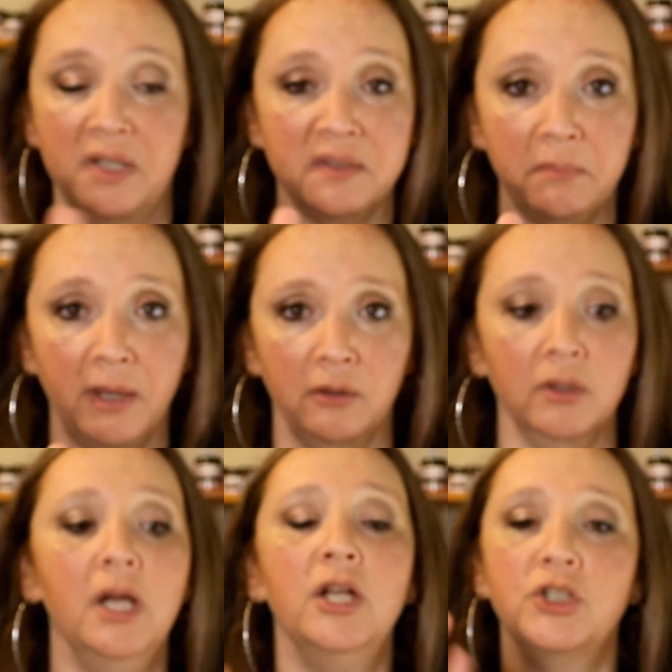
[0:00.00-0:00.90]
Doesn't
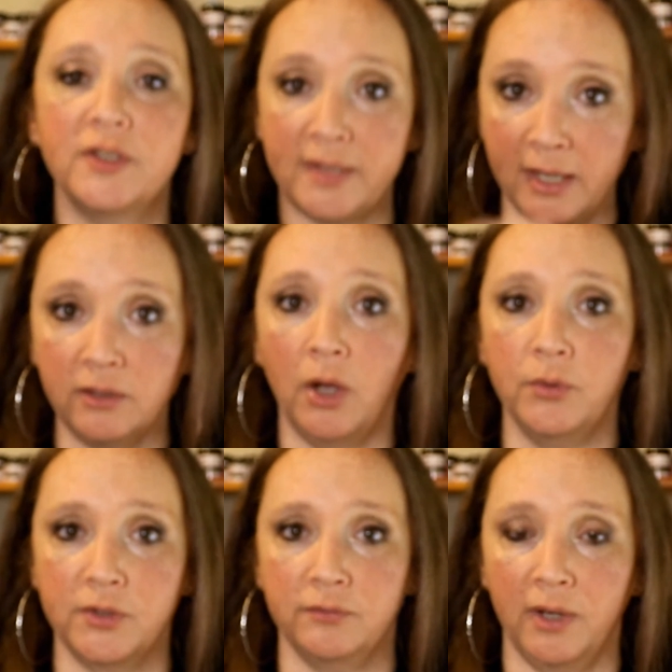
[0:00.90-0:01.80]
matter. Just take
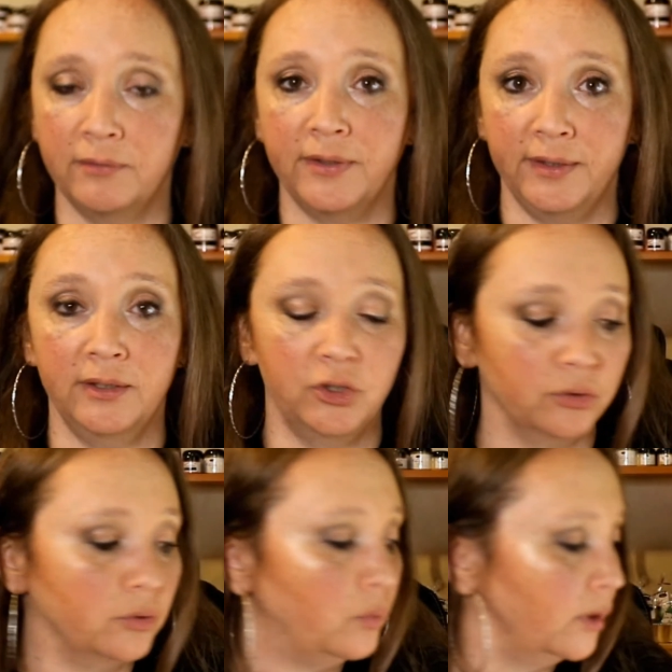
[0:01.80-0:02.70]
notes of everything that
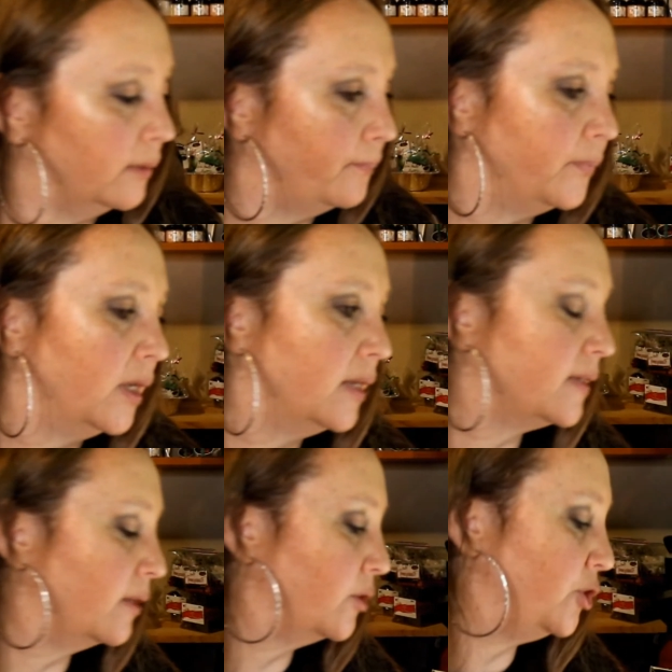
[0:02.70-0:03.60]
you're doing
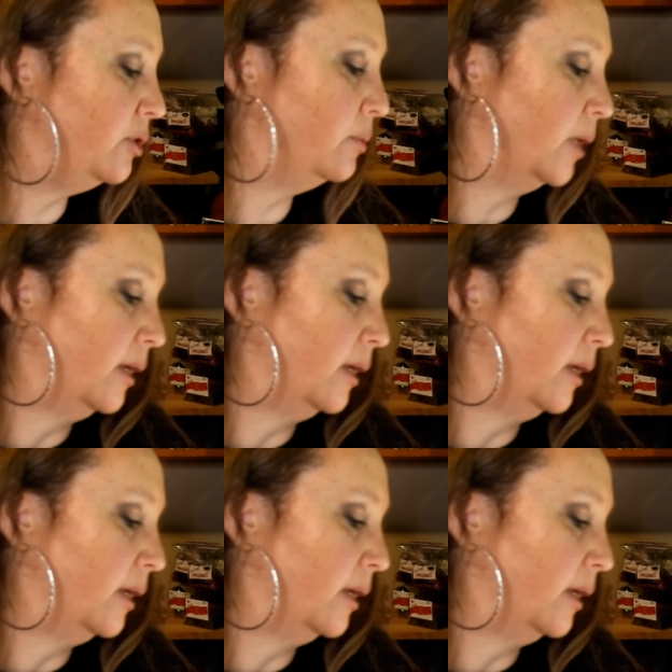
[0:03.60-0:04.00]
so that you